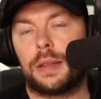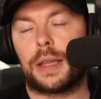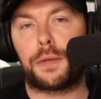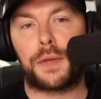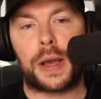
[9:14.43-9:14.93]

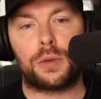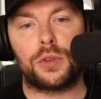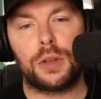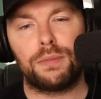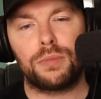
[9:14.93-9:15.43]
They
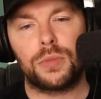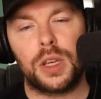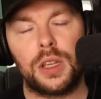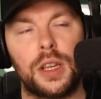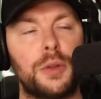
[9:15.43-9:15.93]
found,
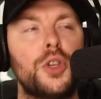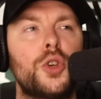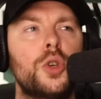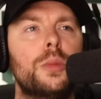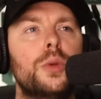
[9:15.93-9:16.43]
you know, you can
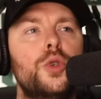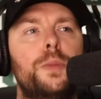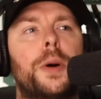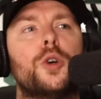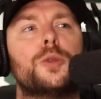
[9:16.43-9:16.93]
call them
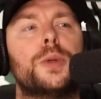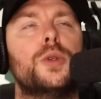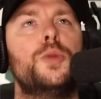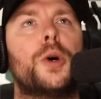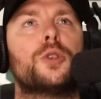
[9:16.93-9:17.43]
loopholes, but
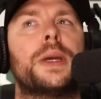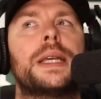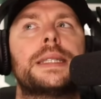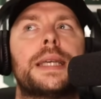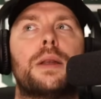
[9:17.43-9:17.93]
loopholes
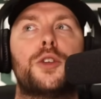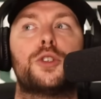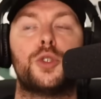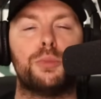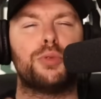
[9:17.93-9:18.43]
make it sound like you're
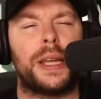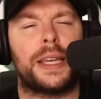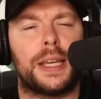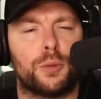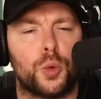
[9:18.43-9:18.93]
still
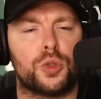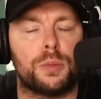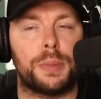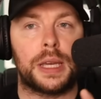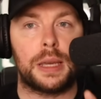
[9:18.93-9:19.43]
breaking rules
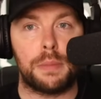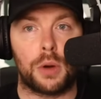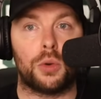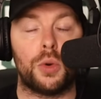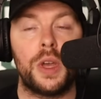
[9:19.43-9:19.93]
and being
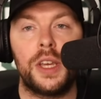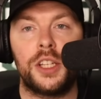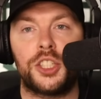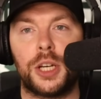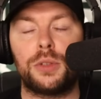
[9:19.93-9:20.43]
immoral.
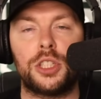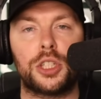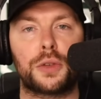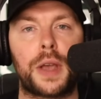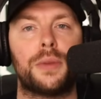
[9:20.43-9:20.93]
Chelsea
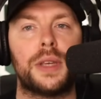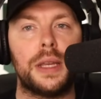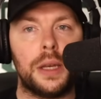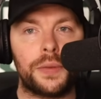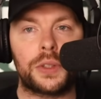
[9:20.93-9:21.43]
just found
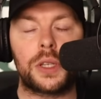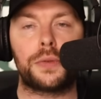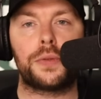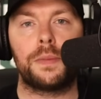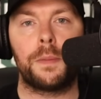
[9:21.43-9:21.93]

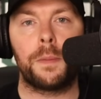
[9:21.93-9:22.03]
innovative,